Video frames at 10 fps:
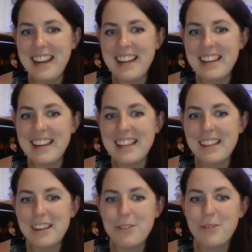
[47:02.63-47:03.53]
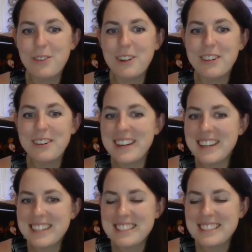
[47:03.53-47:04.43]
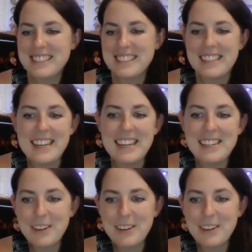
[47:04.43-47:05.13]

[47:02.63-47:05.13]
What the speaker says: And I look forward to seeing